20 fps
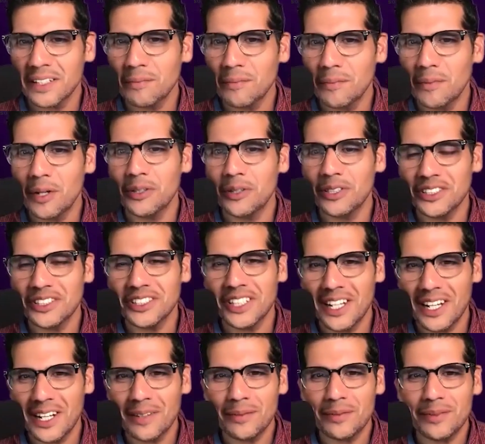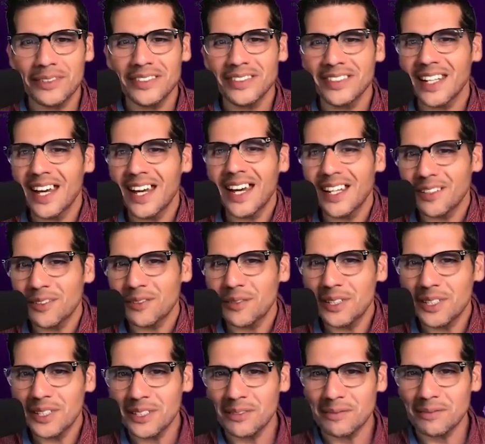Motor Jobs. Scott,
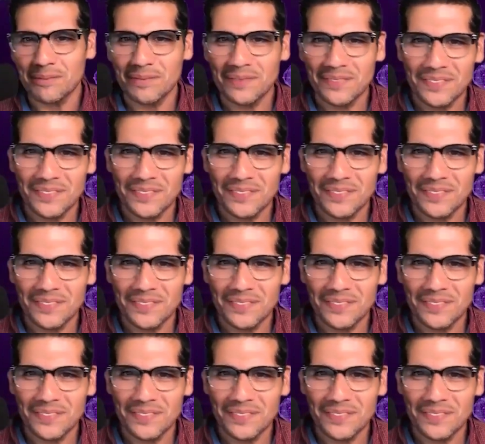welcome.